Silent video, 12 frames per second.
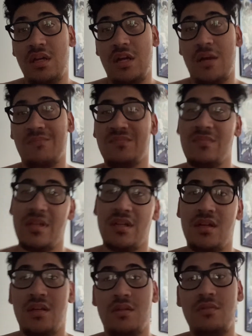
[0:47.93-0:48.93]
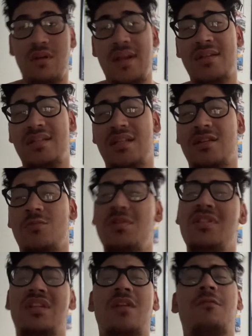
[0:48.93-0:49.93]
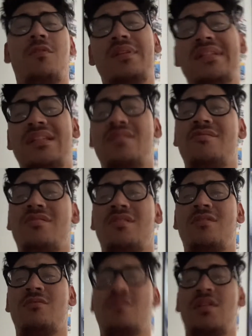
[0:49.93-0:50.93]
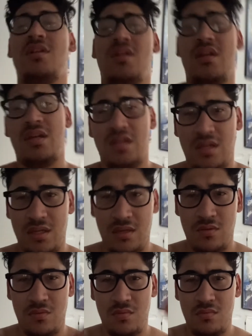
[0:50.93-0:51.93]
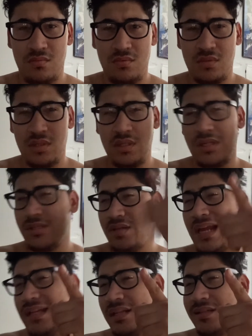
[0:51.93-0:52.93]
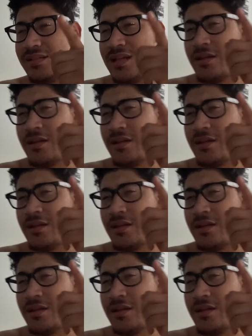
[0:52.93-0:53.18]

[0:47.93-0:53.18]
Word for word: I'm gonna go downstairs. We're just gonna roll this intro and let's try to get this line